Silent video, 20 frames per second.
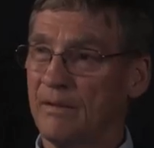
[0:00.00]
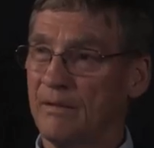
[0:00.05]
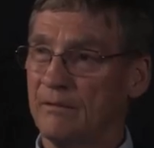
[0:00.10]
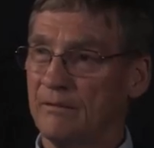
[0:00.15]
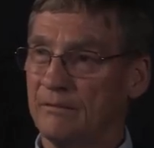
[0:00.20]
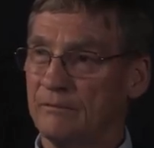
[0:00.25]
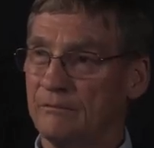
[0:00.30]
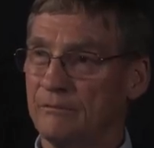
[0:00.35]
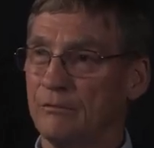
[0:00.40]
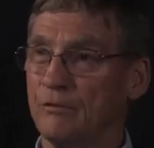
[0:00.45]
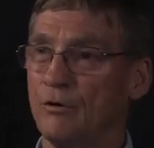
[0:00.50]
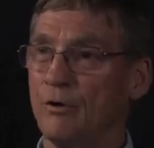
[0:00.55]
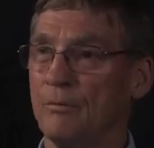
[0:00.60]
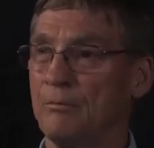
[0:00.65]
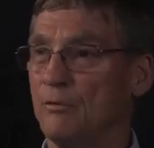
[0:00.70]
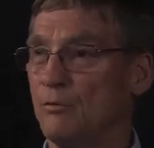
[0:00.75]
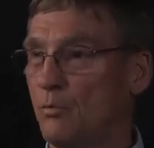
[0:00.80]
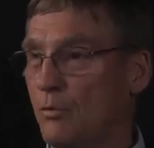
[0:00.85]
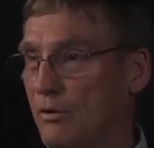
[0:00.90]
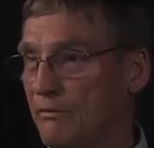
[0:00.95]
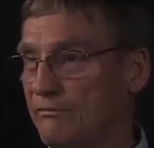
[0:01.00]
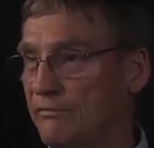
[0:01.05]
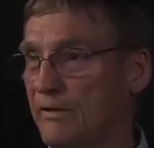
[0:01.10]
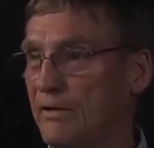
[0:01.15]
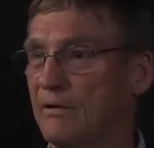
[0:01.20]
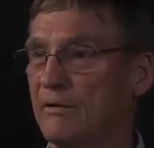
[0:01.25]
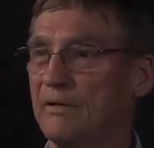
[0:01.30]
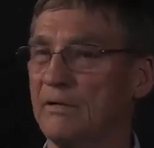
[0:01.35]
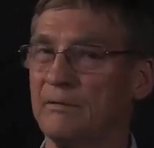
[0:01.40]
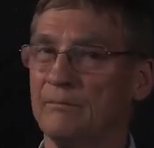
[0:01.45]
uh, urban
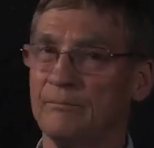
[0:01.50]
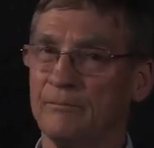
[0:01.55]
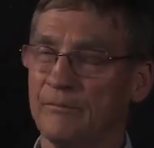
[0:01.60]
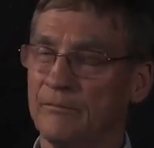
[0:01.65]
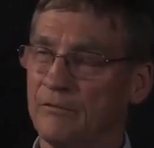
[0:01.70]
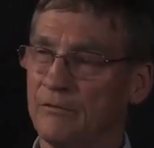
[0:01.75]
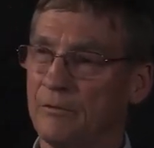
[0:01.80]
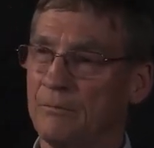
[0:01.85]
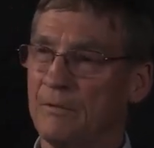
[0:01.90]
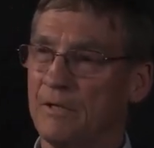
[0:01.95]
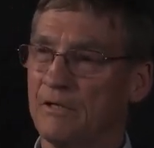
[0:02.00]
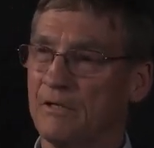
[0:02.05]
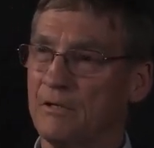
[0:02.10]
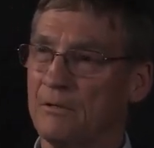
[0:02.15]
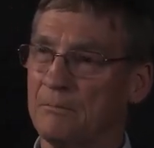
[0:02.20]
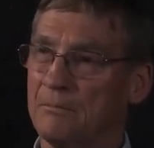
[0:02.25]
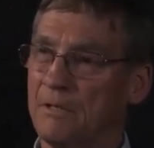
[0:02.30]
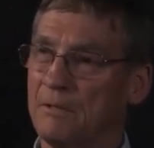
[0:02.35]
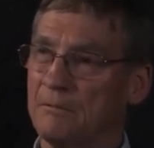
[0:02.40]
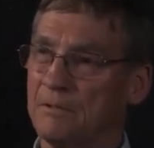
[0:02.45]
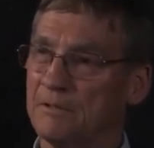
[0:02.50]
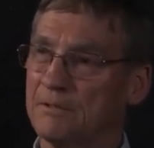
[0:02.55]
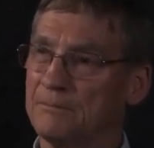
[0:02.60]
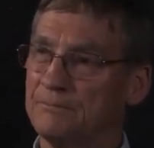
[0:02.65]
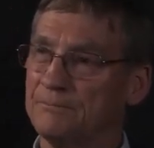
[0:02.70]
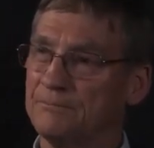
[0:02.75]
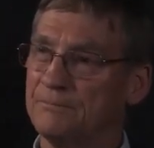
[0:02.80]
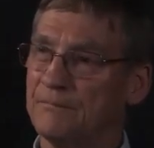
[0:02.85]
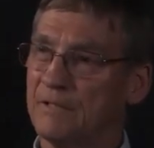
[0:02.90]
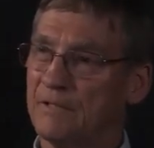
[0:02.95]
warfare in Dominican Republic.
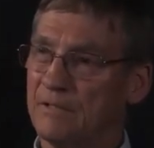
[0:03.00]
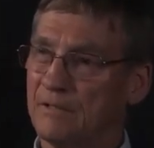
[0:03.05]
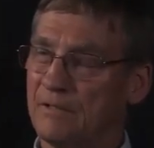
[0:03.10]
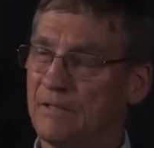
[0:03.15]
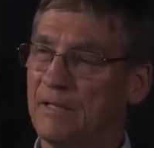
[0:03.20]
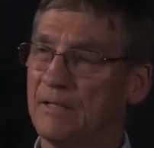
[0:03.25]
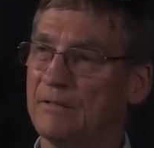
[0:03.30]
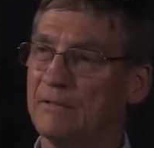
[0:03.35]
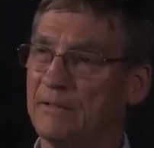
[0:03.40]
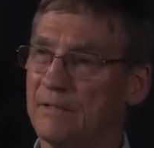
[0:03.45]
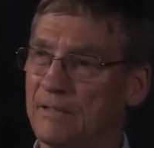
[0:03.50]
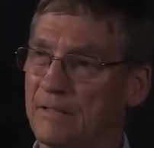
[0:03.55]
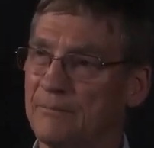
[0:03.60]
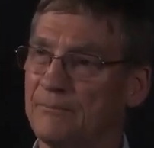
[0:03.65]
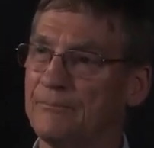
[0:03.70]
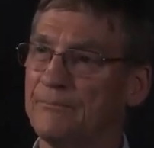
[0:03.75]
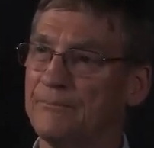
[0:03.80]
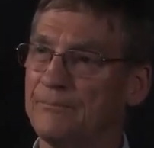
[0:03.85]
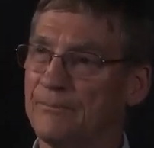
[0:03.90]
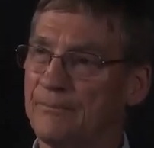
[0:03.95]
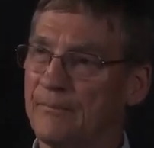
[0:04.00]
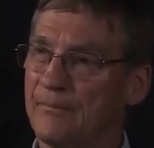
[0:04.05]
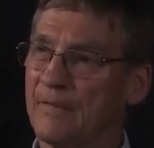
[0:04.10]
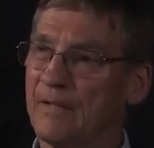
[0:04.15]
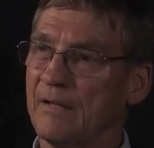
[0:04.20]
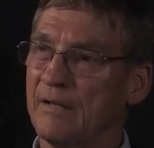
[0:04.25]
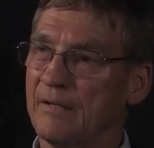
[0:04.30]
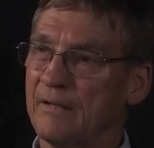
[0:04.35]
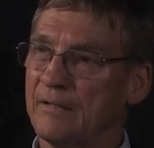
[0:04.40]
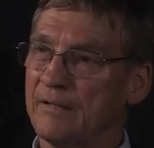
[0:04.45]
Bomb rep, yeah. Uh, yeah.
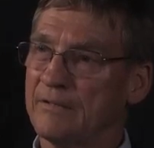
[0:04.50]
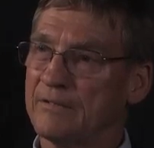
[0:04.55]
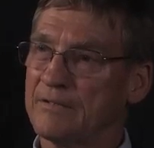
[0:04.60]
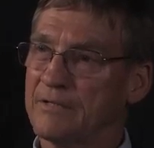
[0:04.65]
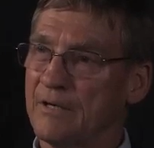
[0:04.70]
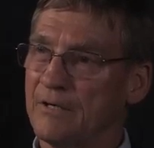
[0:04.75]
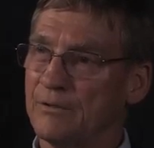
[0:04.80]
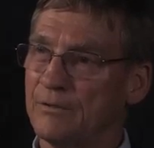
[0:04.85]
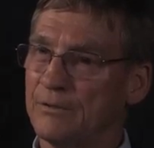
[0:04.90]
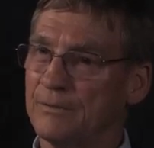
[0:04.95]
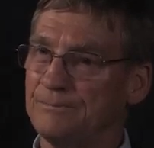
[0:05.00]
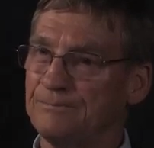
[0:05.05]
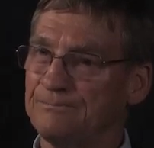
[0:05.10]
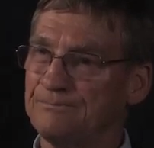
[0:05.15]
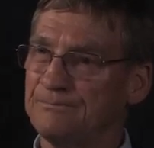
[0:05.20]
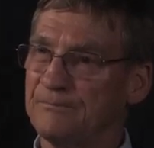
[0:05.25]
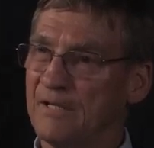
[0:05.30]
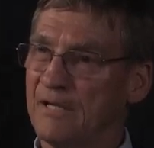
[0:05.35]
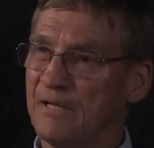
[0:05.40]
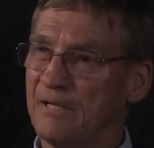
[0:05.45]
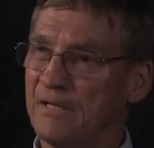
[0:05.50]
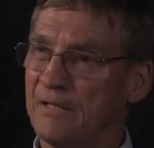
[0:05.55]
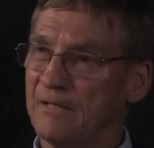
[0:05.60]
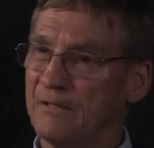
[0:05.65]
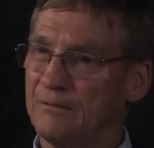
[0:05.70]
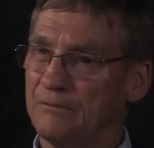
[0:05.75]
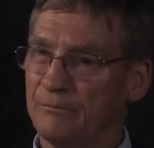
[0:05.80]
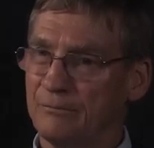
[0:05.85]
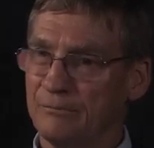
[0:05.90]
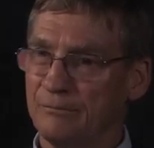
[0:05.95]
So
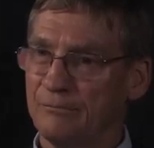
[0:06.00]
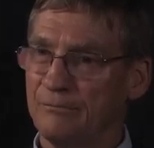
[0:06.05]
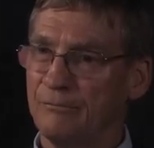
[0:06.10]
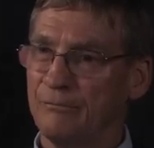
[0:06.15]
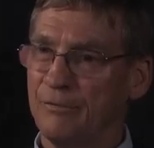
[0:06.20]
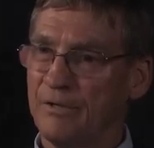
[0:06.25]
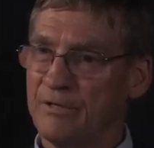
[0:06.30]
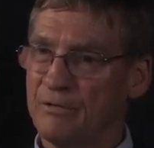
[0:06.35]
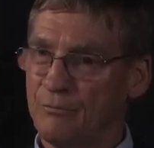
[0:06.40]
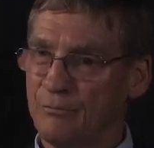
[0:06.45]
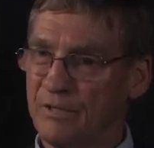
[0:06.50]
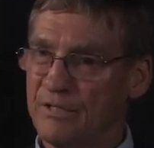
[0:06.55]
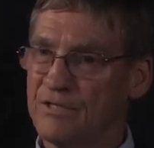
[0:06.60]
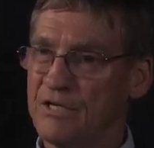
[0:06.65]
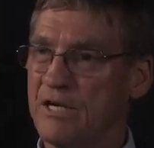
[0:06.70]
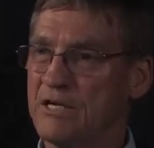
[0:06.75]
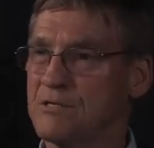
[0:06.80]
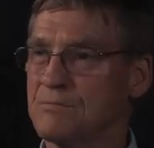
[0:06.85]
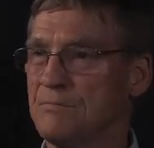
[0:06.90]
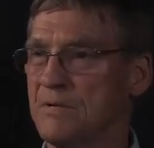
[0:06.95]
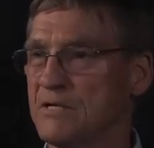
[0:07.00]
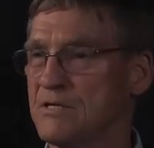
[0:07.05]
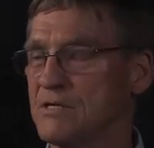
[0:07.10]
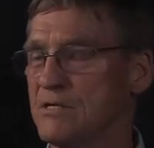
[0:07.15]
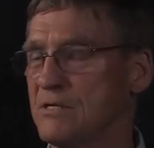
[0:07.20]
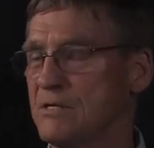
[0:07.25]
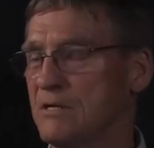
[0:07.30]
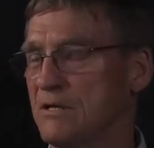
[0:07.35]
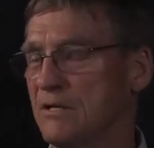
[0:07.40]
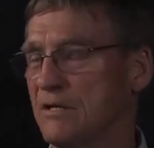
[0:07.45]
uh, we, we changed
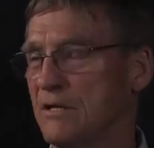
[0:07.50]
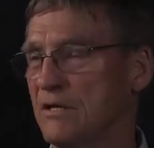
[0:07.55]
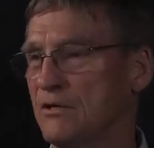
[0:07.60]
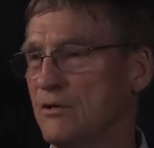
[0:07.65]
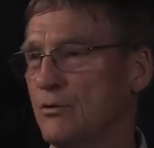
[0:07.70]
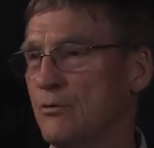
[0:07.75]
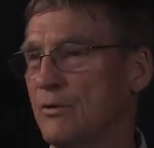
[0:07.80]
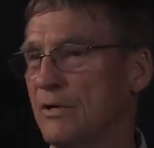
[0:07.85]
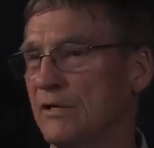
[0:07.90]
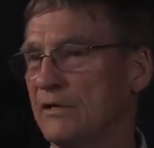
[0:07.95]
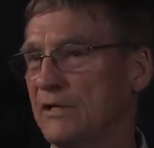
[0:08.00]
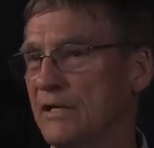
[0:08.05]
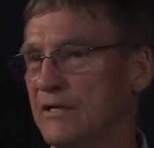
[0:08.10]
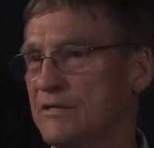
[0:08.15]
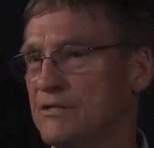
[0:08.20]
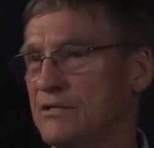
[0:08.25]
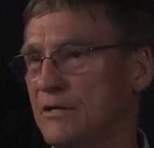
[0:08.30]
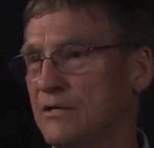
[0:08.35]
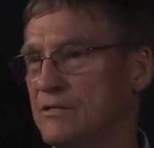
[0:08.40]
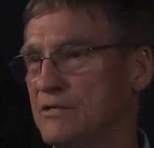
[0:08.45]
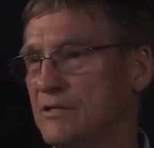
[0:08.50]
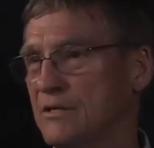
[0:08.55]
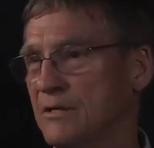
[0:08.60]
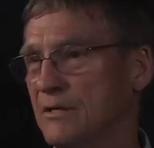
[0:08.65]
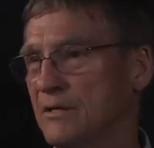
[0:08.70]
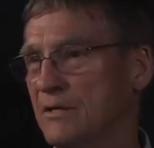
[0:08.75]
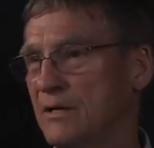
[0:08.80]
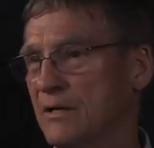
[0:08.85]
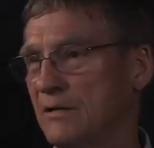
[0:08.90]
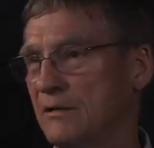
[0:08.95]
mission. The unit as such
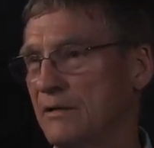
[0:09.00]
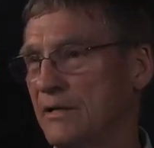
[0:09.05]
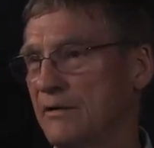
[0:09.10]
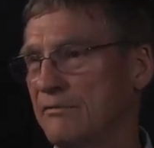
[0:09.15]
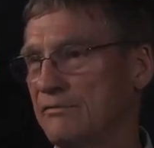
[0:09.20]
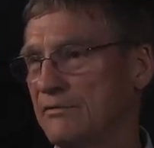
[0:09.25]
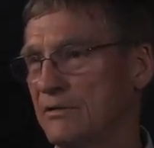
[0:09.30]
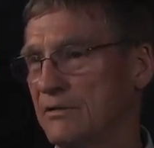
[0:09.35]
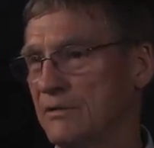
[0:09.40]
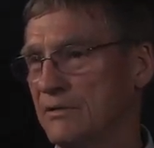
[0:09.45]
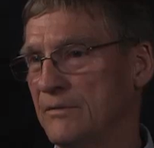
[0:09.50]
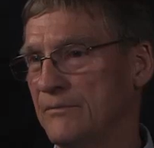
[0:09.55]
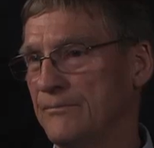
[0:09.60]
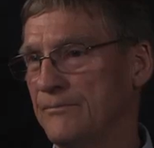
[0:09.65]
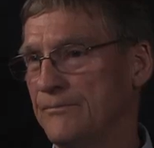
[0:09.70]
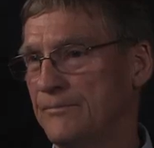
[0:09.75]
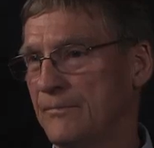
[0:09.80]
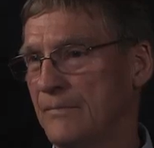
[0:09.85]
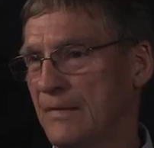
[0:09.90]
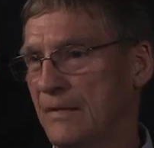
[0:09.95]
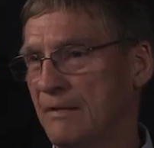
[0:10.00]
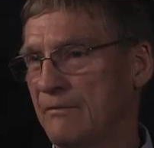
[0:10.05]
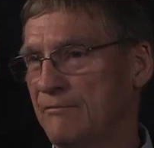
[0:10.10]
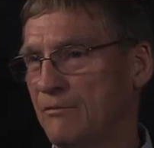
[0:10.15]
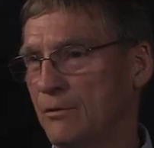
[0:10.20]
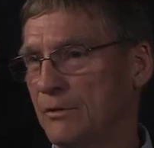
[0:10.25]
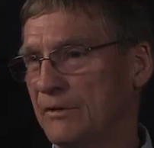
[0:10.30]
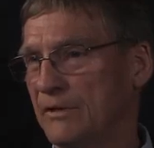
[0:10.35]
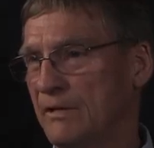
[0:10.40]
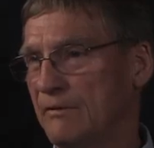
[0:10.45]
the, uh, left
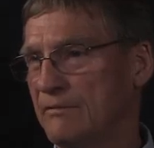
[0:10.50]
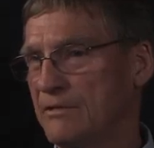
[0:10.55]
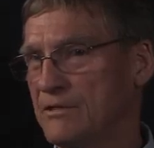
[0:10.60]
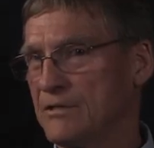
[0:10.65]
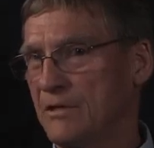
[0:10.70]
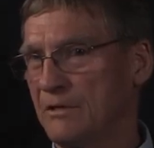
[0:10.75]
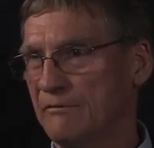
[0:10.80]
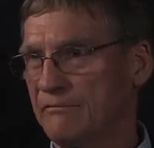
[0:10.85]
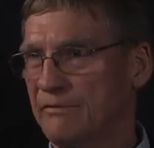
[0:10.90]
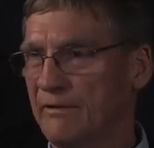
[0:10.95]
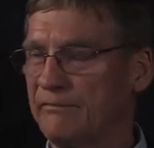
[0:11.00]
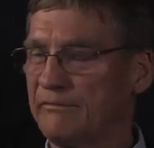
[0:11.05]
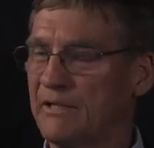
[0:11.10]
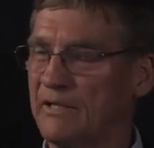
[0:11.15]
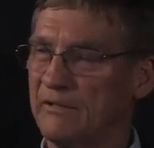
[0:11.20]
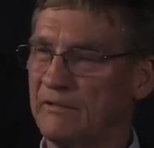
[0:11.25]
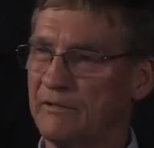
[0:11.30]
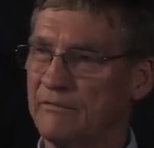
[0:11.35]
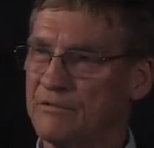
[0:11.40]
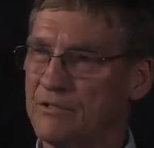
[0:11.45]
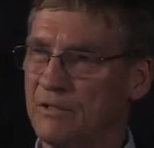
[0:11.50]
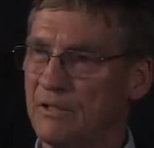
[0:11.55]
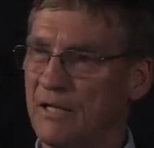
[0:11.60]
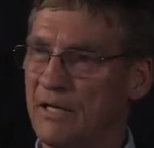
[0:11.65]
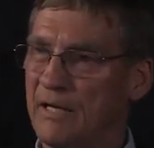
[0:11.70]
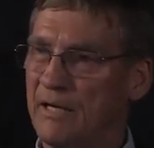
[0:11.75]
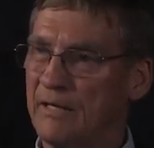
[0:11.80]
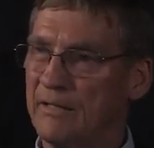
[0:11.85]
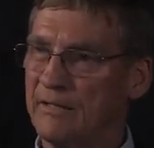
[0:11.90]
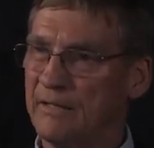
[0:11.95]
Fort Devens on the fifteenth of
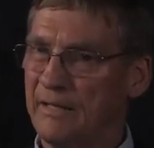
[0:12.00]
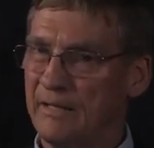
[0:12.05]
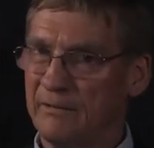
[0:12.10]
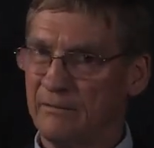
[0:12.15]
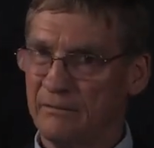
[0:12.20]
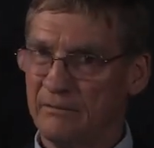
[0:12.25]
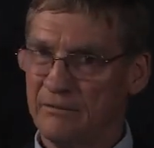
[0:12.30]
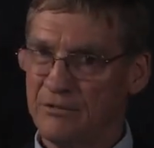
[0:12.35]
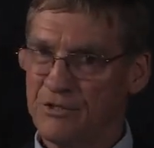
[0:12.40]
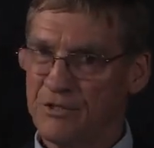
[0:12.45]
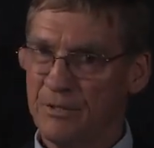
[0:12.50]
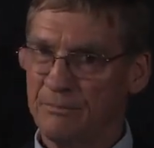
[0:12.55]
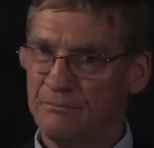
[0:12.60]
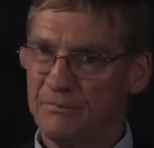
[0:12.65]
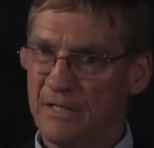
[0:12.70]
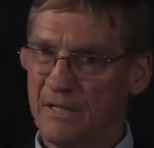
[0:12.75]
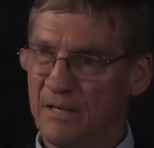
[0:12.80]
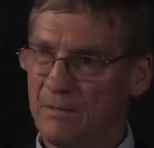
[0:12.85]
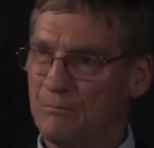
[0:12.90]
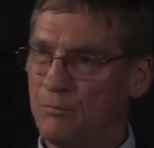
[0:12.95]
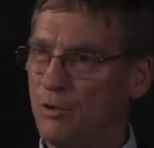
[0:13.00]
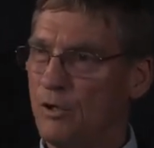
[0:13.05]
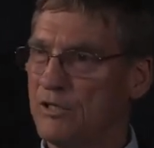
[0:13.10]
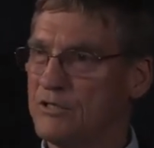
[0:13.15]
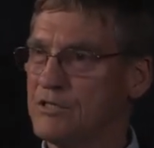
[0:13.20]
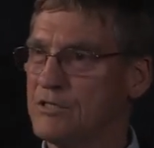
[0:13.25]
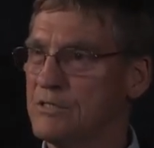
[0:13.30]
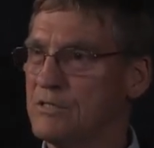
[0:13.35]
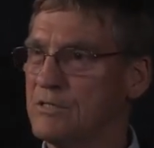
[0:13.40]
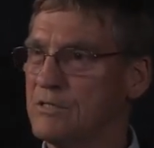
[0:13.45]
July and shipped out of
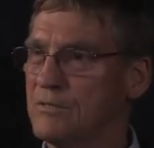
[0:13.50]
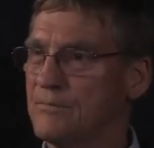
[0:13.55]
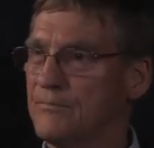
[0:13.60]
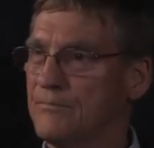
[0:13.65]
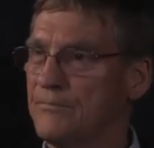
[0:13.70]
Boston